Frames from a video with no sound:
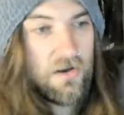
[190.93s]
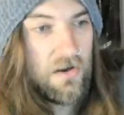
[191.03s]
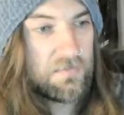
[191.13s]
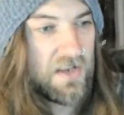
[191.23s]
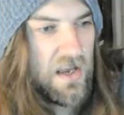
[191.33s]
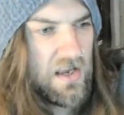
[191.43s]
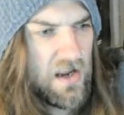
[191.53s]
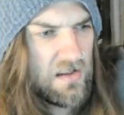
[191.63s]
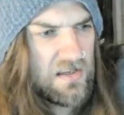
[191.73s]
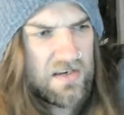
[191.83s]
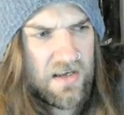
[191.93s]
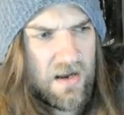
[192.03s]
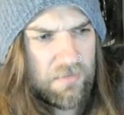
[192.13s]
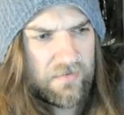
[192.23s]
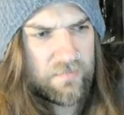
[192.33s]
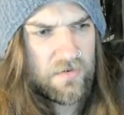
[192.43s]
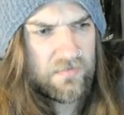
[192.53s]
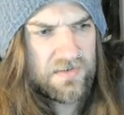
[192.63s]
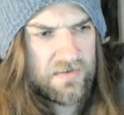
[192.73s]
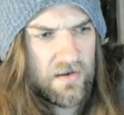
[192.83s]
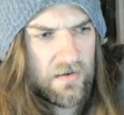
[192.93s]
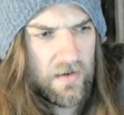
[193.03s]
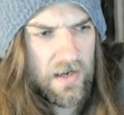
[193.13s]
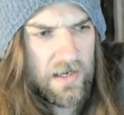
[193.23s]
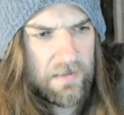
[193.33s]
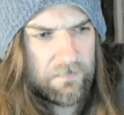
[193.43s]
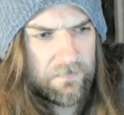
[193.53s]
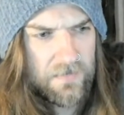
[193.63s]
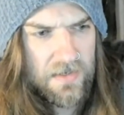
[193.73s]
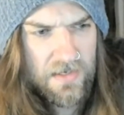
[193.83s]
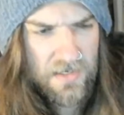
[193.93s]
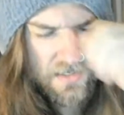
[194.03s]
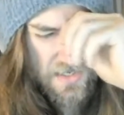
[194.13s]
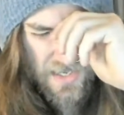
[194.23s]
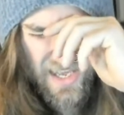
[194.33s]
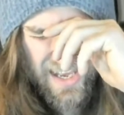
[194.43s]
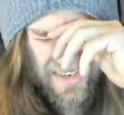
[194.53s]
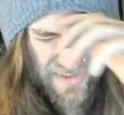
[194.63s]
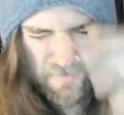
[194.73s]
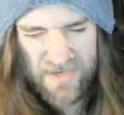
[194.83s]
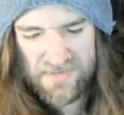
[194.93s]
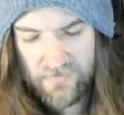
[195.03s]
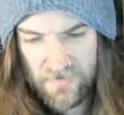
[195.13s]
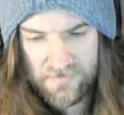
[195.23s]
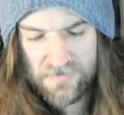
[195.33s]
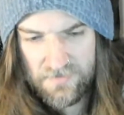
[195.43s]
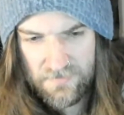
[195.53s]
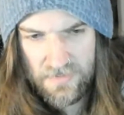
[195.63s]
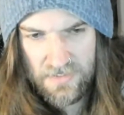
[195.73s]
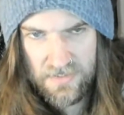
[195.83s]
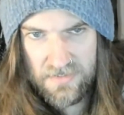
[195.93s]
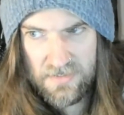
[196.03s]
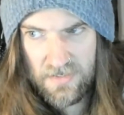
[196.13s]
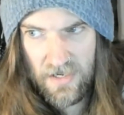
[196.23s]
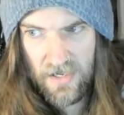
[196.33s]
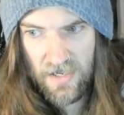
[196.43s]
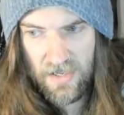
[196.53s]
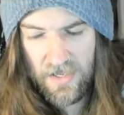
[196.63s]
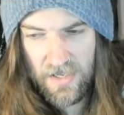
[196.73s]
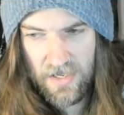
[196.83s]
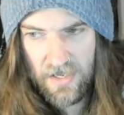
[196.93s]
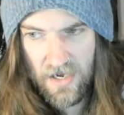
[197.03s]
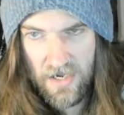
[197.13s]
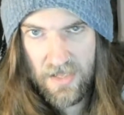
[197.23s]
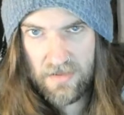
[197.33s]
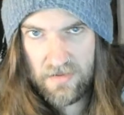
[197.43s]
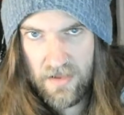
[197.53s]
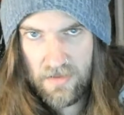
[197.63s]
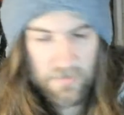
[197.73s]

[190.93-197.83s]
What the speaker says: Holmes. He only did a couple of movies though. Hound of the Baskervilles, he did. And I can't think of the other